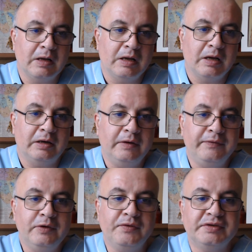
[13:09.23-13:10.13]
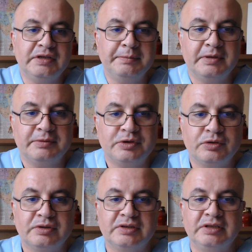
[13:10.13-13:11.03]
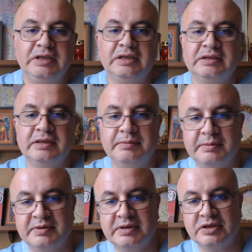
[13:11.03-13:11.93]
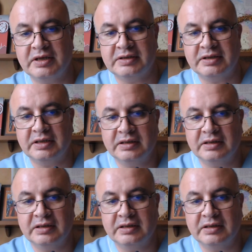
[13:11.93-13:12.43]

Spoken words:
Review of symptoms should seek symptoms suggesting